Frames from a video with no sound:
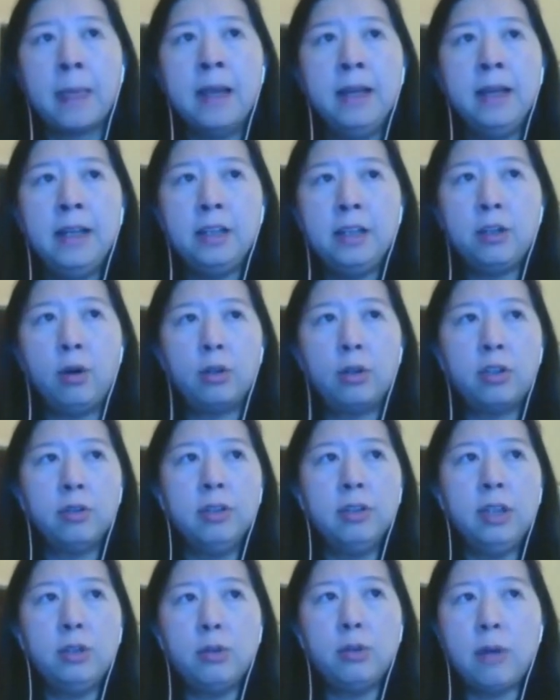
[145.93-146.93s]
It also
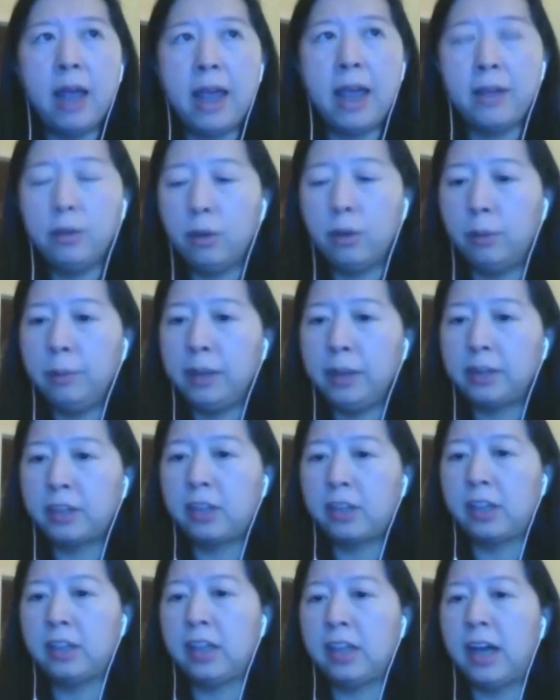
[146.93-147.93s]
needs to handle
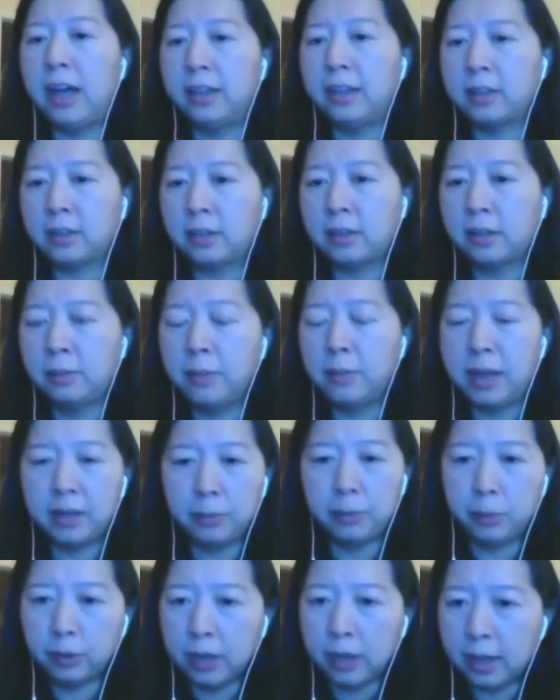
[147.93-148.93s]
mixed tasks,
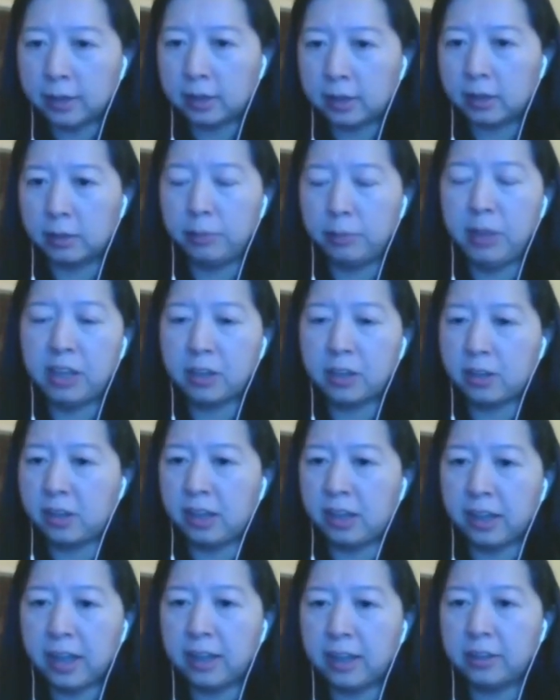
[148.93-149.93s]
multiple tasks mixed
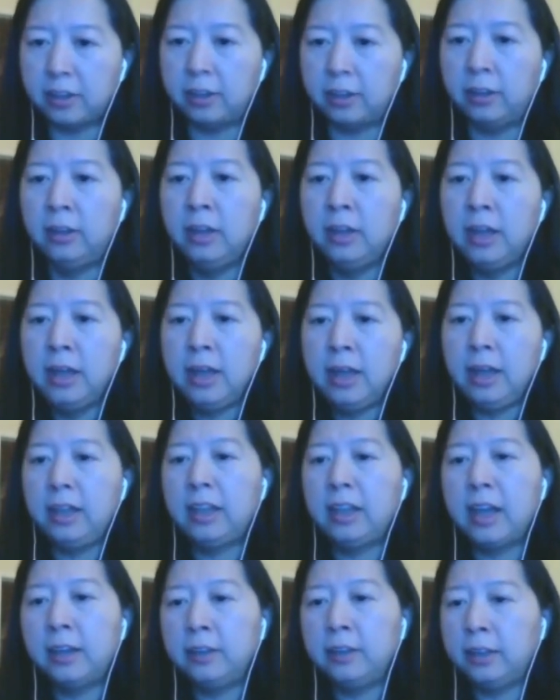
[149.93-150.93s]
together, and
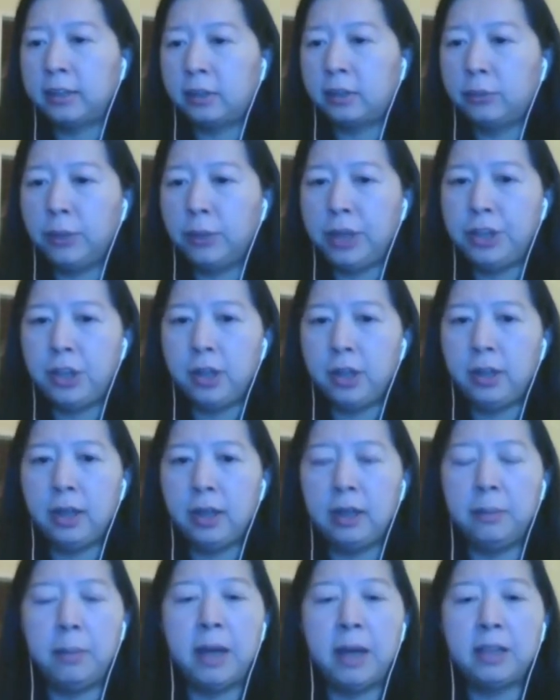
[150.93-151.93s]
context switching
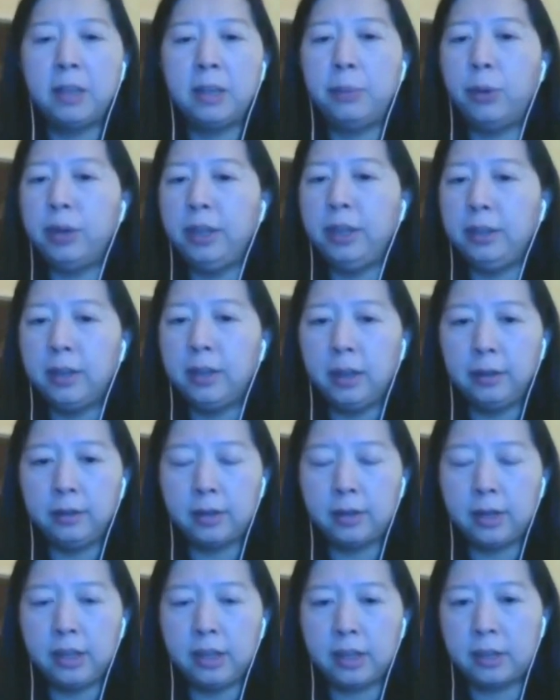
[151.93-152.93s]
and multiple
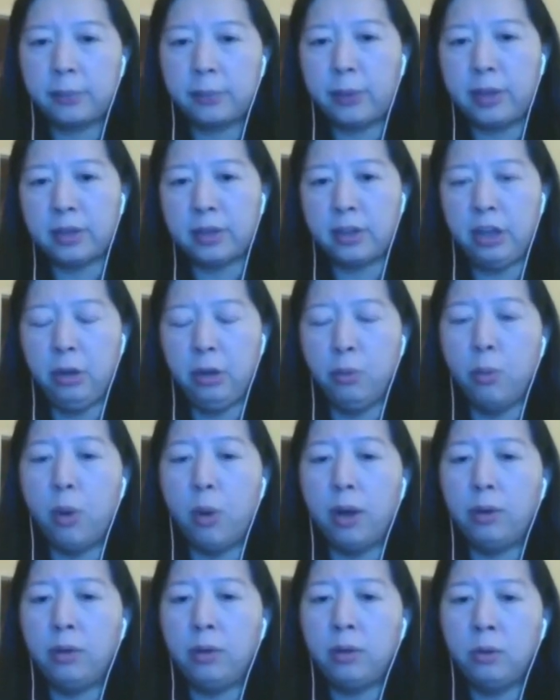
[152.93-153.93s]
intents expressed in
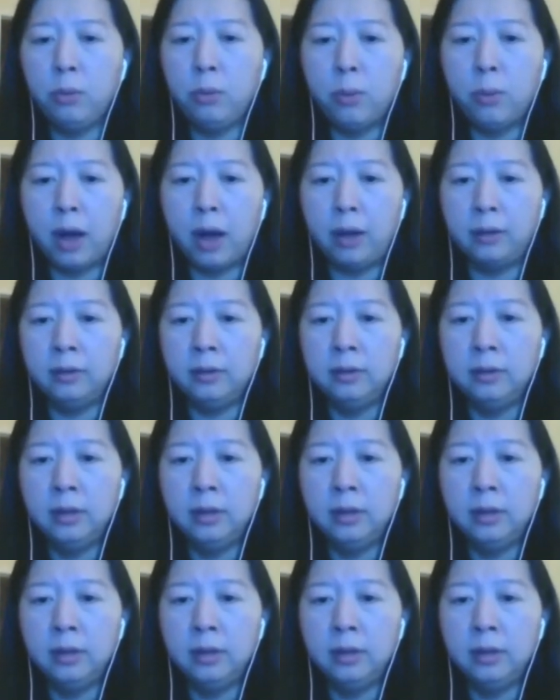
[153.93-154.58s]
one run.